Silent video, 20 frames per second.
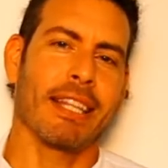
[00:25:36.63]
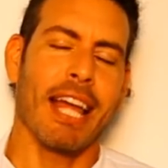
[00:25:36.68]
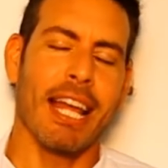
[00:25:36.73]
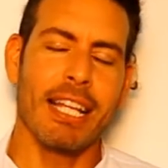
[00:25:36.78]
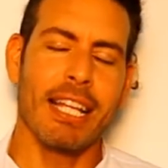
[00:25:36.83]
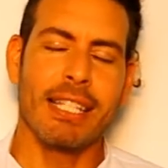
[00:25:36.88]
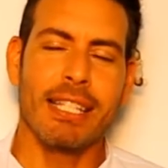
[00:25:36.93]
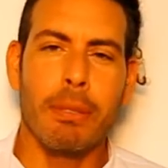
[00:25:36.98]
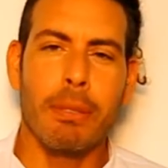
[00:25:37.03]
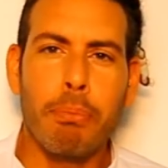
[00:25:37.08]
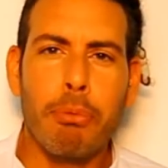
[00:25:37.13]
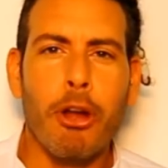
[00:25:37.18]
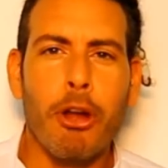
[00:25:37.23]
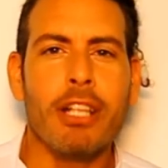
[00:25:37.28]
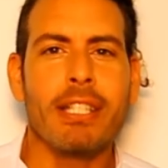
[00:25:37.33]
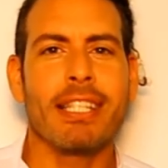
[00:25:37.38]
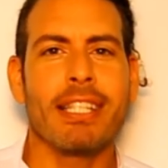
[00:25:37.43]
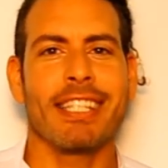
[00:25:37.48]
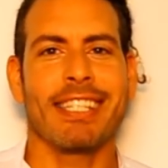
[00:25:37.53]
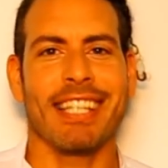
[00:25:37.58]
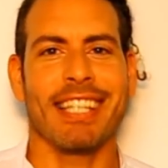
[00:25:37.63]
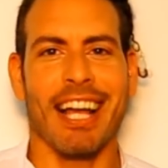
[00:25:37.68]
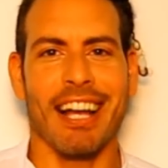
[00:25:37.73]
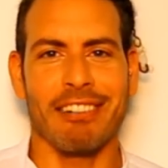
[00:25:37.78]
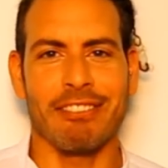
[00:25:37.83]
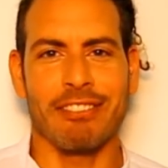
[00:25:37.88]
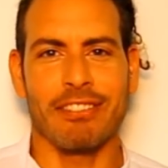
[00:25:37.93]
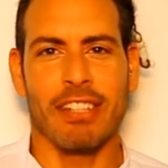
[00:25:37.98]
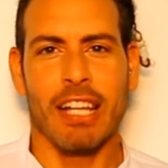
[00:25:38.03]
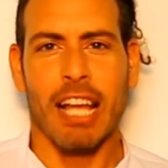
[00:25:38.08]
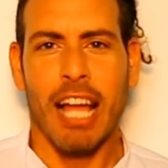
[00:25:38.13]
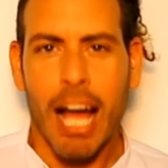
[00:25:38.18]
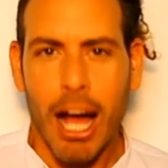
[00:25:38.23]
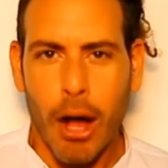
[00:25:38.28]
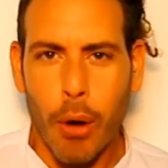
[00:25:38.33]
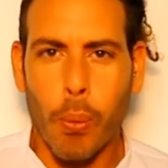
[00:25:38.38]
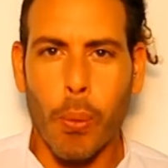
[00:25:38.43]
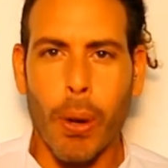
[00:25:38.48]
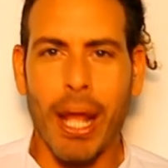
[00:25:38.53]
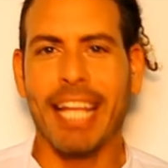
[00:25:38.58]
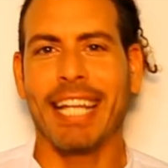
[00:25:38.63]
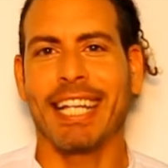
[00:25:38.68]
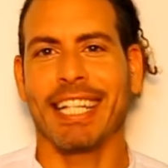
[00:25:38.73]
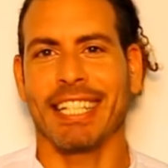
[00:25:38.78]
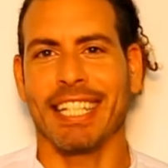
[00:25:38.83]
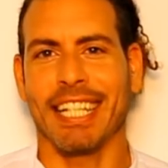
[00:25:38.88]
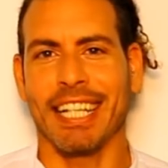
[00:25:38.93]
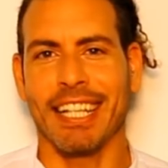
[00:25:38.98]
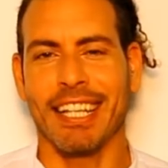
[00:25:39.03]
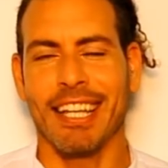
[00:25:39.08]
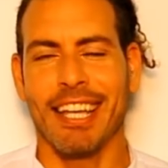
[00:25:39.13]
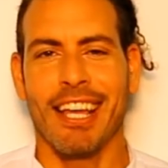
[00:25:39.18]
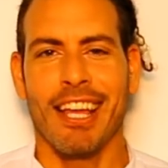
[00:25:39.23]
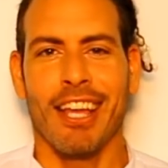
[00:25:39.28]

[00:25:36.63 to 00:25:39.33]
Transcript: That is the process of awakening.